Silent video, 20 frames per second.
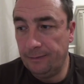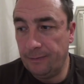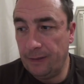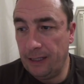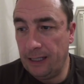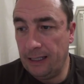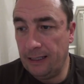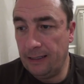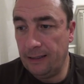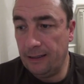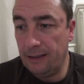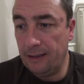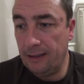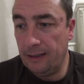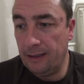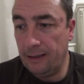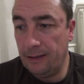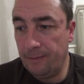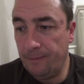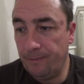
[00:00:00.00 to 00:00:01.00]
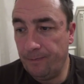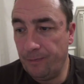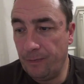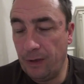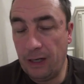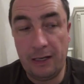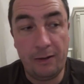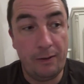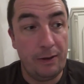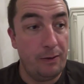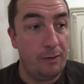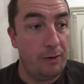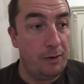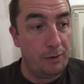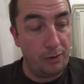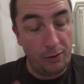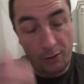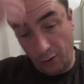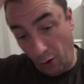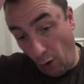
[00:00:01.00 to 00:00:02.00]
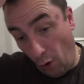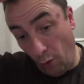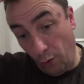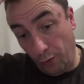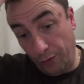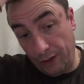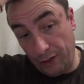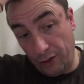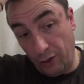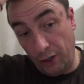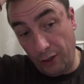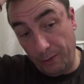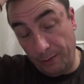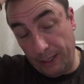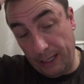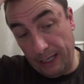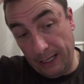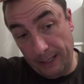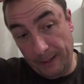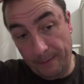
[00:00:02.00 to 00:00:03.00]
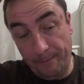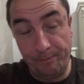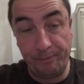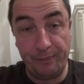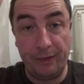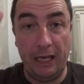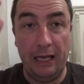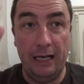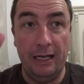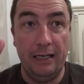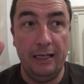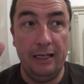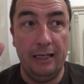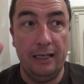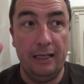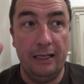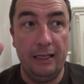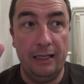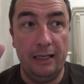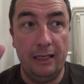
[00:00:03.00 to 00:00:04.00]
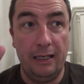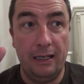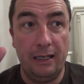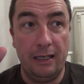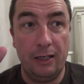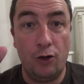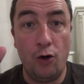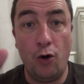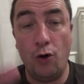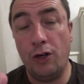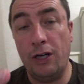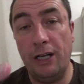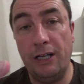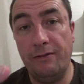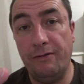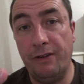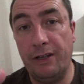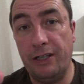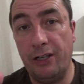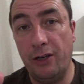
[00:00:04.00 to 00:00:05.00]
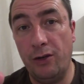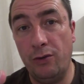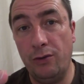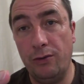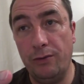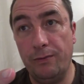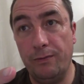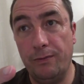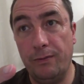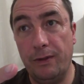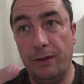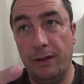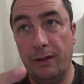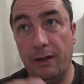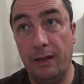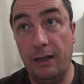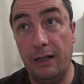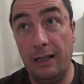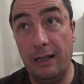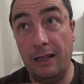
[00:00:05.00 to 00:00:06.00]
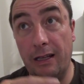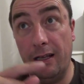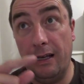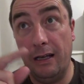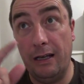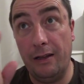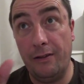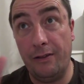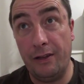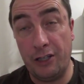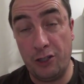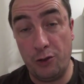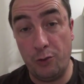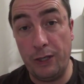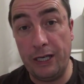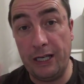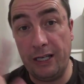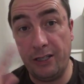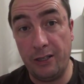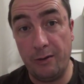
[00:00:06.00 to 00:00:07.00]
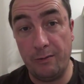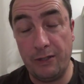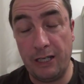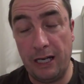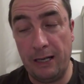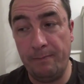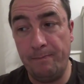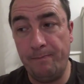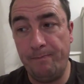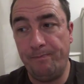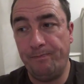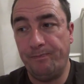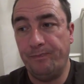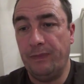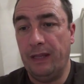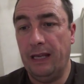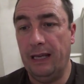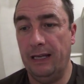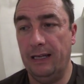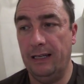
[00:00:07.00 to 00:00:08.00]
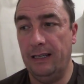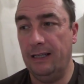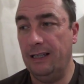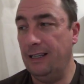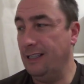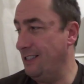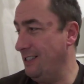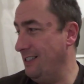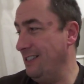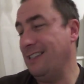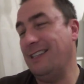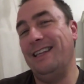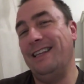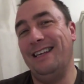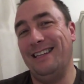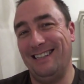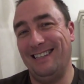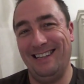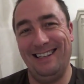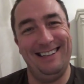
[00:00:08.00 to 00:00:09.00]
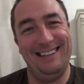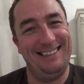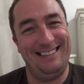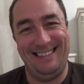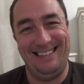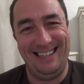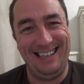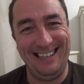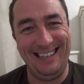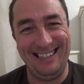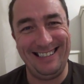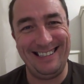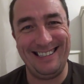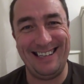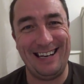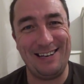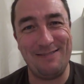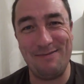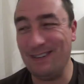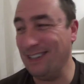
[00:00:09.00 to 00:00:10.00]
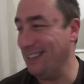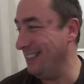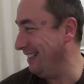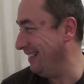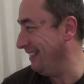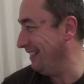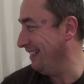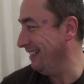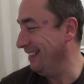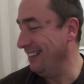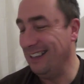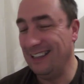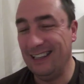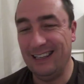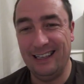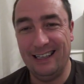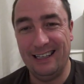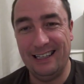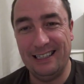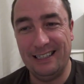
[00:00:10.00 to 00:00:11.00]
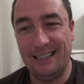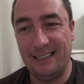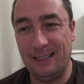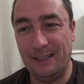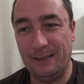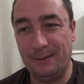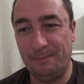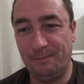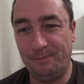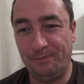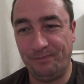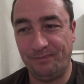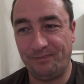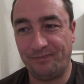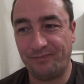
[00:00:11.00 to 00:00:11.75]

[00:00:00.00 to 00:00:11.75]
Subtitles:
anyway, where are we going? Oh, there's going to be a cooking video this week sometime. Listen, it's terrible, isn't it?